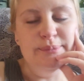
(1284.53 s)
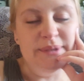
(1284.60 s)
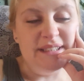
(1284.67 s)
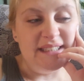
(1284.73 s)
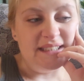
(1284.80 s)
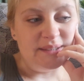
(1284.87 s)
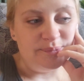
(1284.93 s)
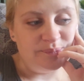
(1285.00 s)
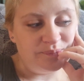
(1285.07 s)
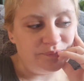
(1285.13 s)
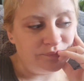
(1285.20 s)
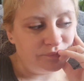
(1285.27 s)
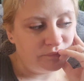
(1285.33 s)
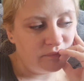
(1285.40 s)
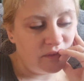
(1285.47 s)
yeah,
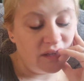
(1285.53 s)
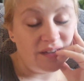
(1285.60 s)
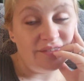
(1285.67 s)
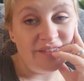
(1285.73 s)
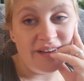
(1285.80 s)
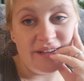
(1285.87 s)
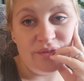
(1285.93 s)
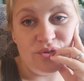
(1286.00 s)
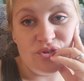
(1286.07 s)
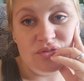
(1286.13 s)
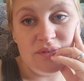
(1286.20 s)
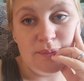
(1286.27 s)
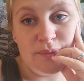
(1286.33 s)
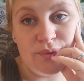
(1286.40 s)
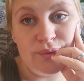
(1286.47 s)
nothing else to
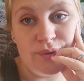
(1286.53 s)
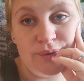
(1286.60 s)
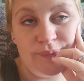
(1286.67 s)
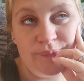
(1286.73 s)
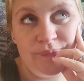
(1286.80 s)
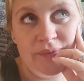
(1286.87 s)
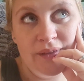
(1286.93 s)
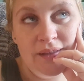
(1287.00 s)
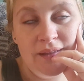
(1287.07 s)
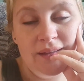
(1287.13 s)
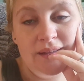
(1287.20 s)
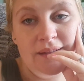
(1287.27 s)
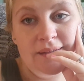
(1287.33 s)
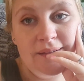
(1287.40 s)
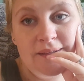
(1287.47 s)
report.
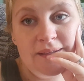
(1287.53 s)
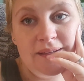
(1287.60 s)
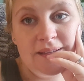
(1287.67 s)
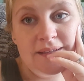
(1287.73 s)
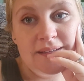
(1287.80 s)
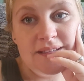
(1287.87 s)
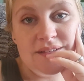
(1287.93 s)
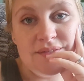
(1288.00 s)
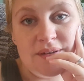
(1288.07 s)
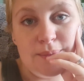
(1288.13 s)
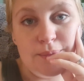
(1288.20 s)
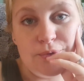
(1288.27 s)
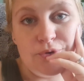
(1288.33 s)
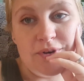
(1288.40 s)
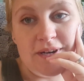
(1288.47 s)
It's very
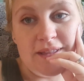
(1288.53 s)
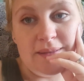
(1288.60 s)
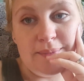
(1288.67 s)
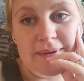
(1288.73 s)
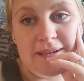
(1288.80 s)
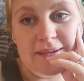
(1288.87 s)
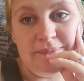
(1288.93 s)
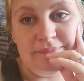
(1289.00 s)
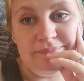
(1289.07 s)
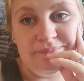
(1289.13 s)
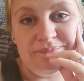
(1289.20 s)
boring at the minute.